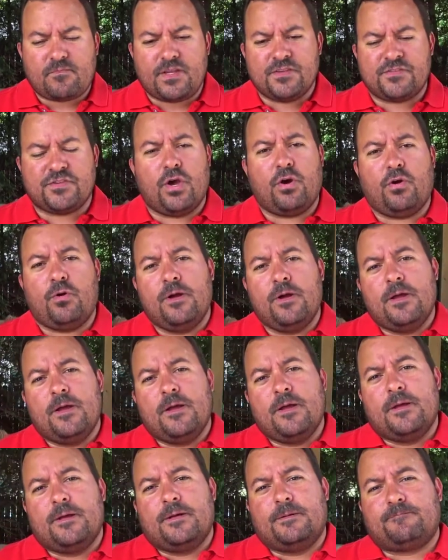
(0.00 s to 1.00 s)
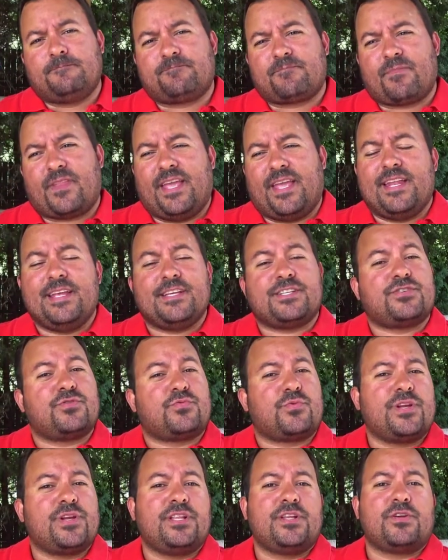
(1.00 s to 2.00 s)
So it is
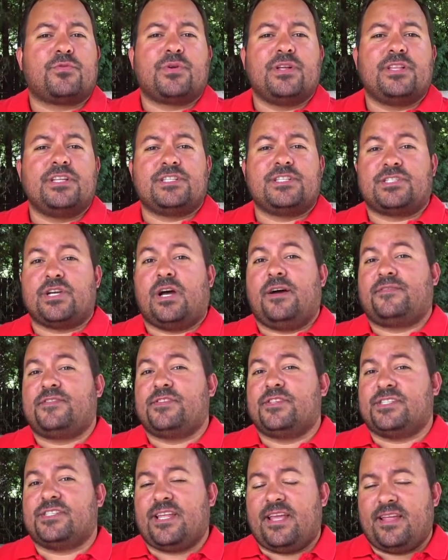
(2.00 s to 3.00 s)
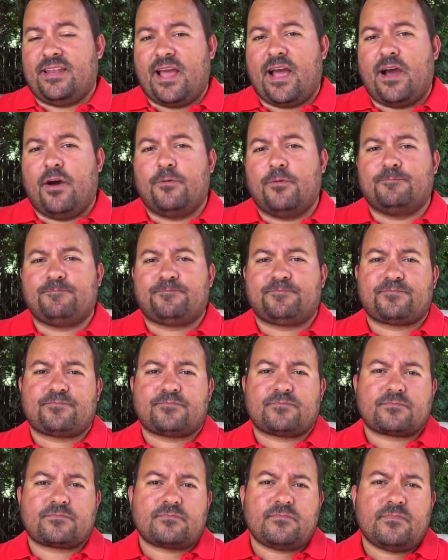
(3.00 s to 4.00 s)
really, really tough to stand out
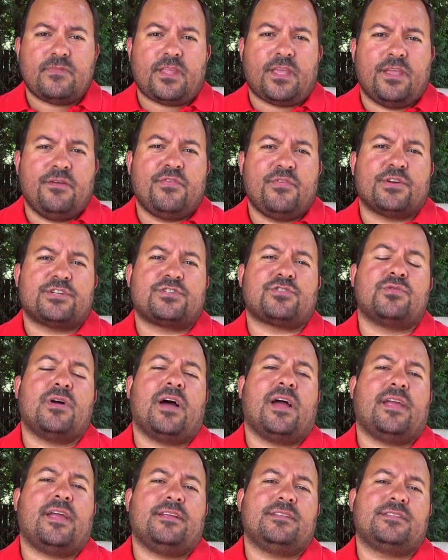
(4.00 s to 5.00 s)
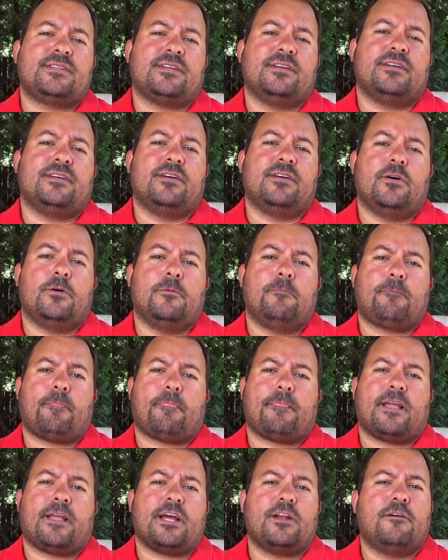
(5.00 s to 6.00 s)
if you're trying to
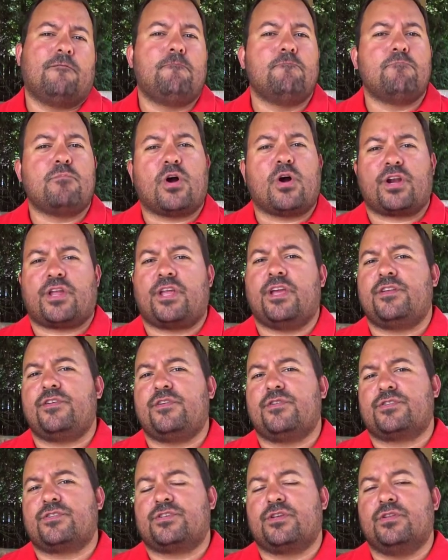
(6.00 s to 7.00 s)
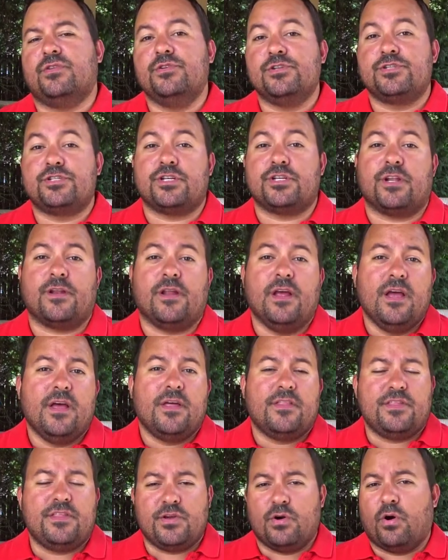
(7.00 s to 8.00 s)
kind of market your solution
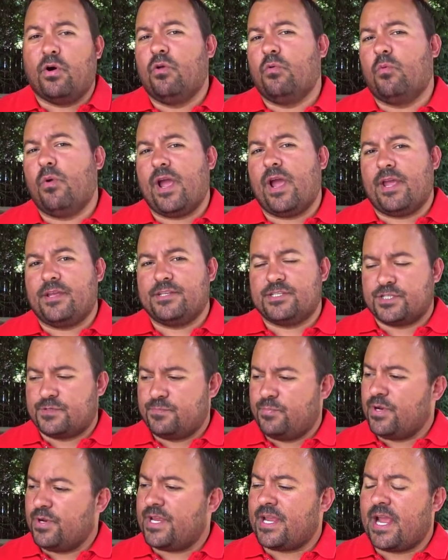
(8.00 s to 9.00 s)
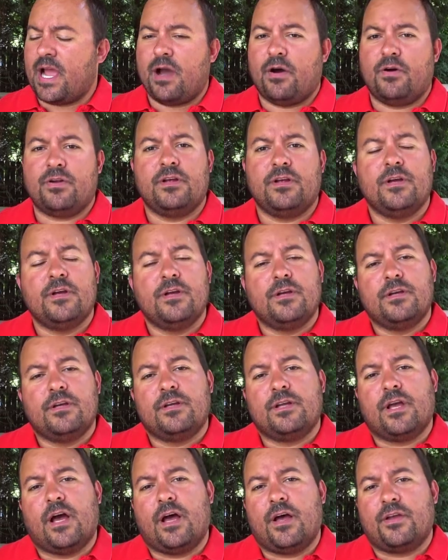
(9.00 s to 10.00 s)
the old way, just putting out
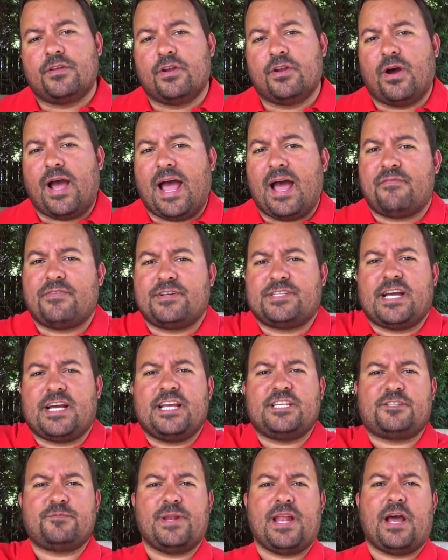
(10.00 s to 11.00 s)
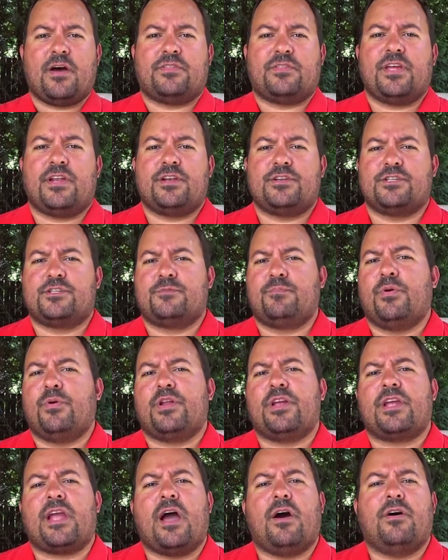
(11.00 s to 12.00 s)
advertisement out there, just
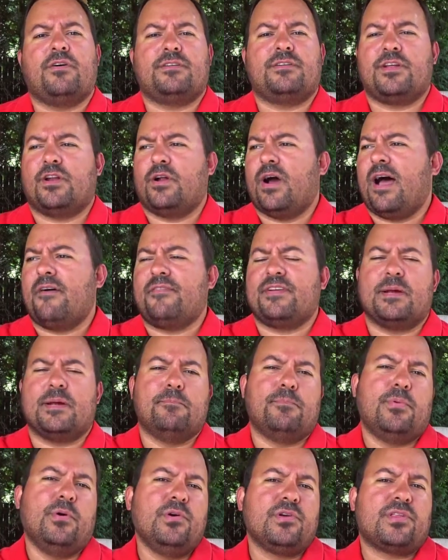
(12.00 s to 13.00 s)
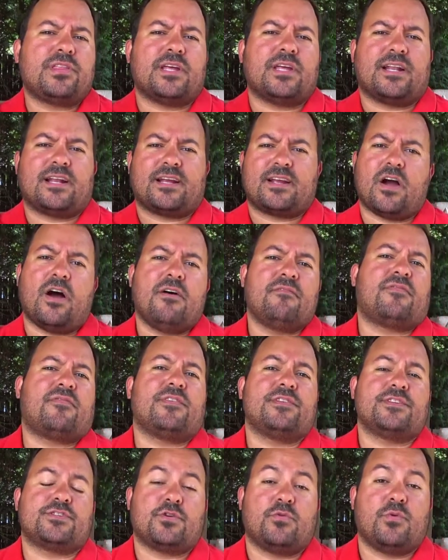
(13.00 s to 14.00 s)
putting out, having a booth at a
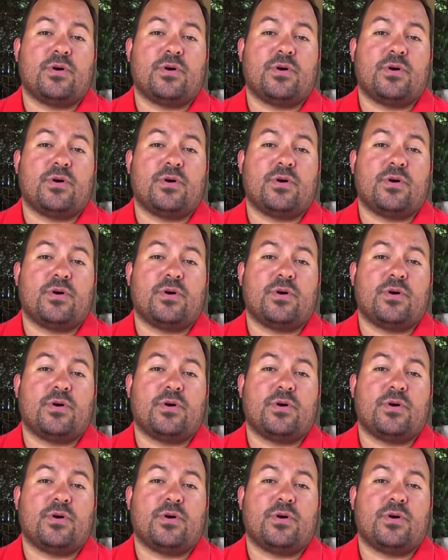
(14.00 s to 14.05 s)
conference or